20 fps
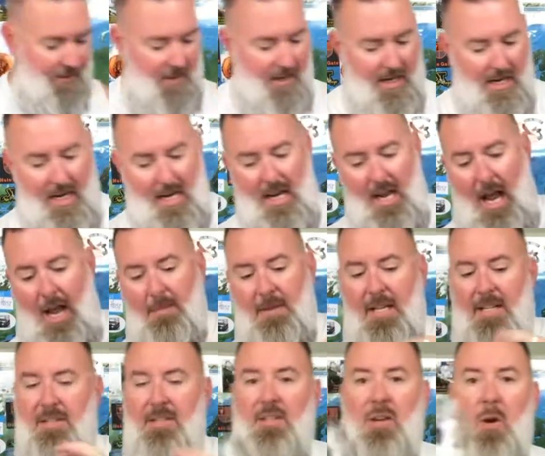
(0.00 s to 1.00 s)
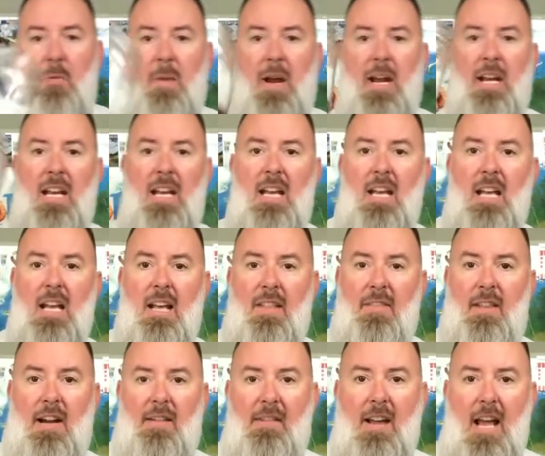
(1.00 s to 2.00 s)
one. I'm getting so many
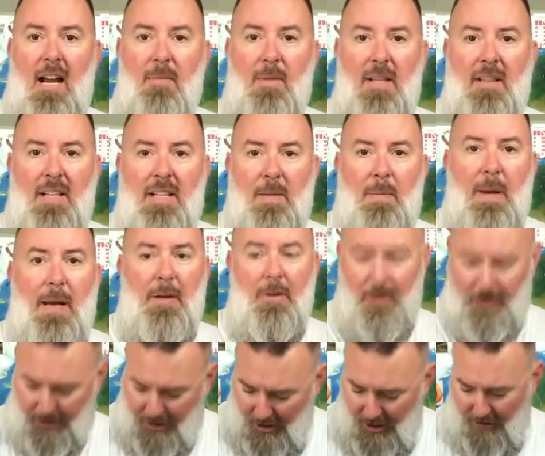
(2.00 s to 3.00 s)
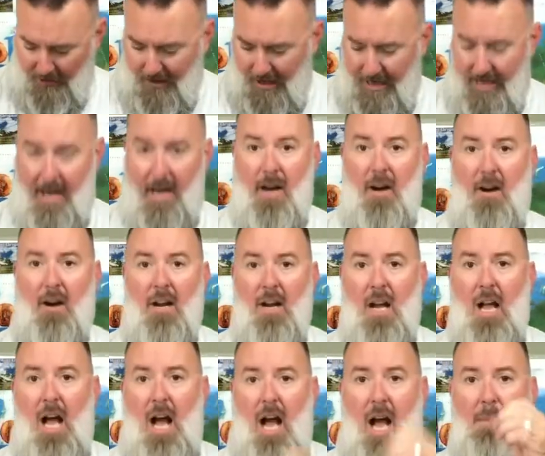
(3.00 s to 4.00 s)
that I've got them in this pickle jar right here.
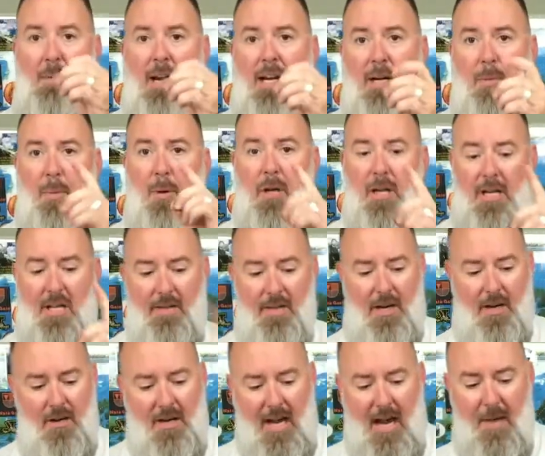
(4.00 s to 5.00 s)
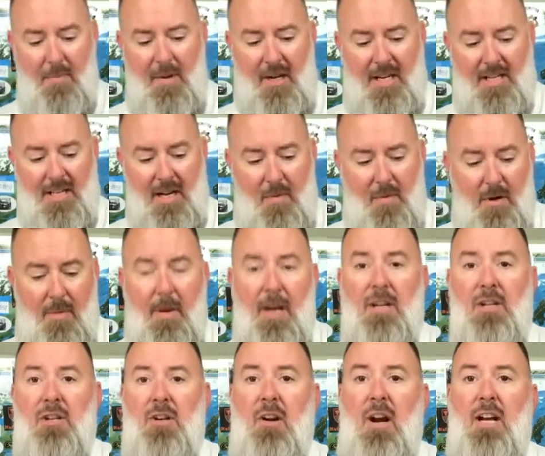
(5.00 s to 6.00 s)
I'm not going to put it in there yet because I want to
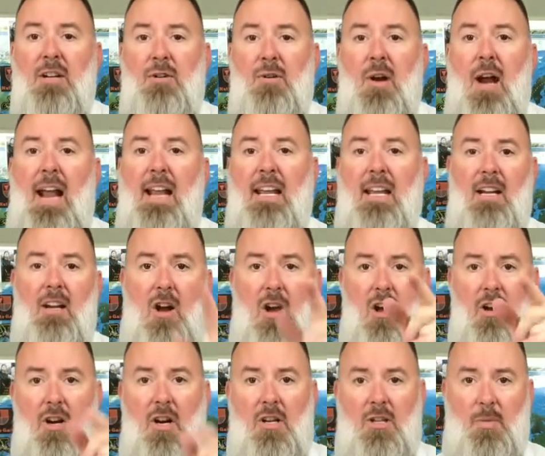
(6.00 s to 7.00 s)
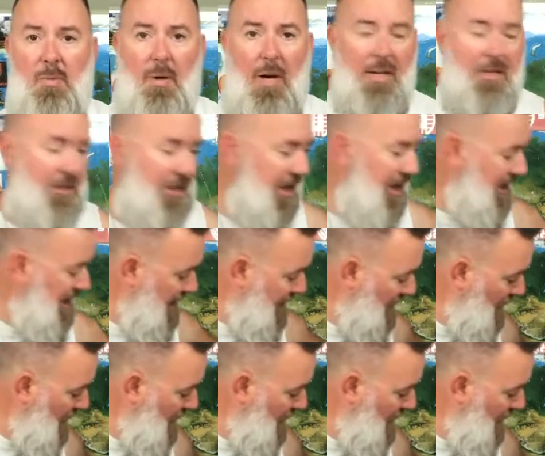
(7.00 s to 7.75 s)
make sure I track it on our spreadsheet in